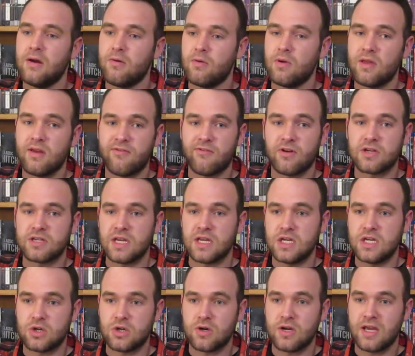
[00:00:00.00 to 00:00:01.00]
really first
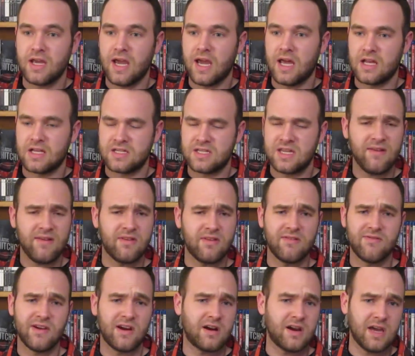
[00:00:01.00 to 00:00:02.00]
entry, and it's
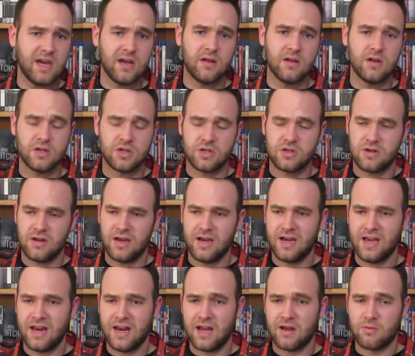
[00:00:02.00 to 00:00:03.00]
definitely very English,
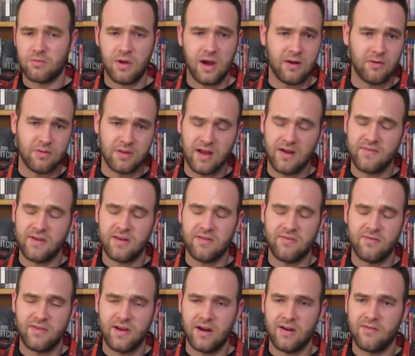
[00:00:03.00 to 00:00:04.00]
and I love it
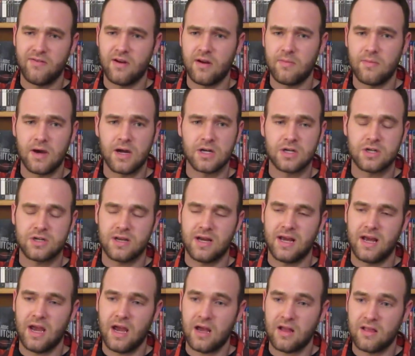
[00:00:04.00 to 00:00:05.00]
very, very much.
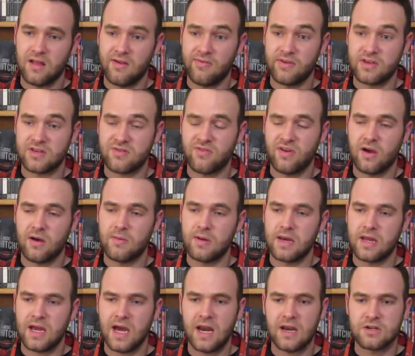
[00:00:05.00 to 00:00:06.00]
I love this film,
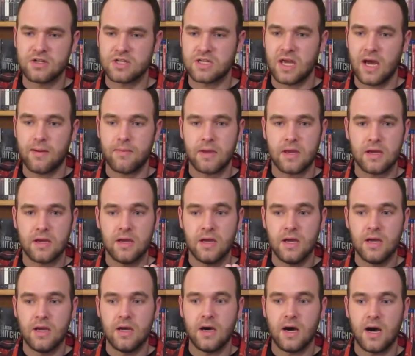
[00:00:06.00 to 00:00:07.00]
and it kind of just got me
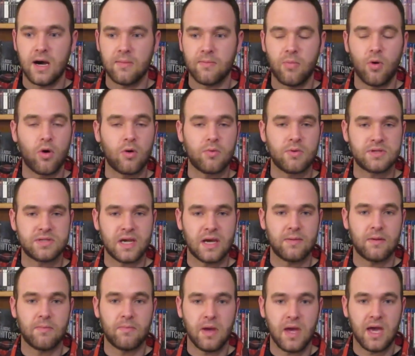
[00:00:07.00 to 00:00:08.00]
on board with
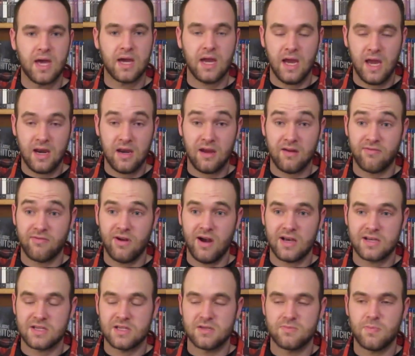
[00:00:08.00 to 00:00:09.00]
Simon Pegg and Nick
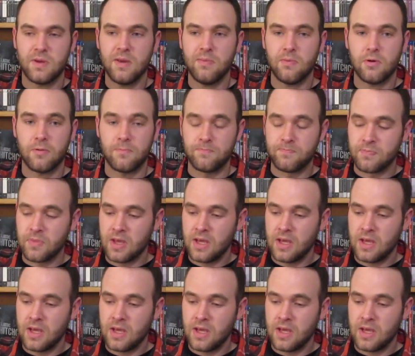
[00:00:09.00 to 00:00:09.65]
Frost as people.